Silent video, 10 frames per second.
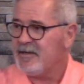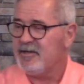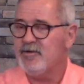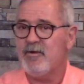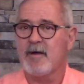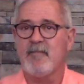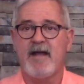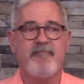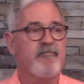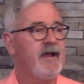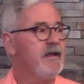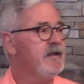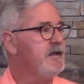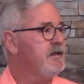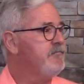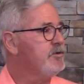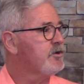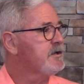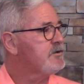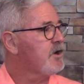you are my friend if
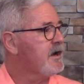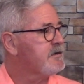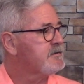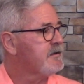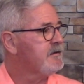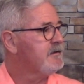you're in Christ.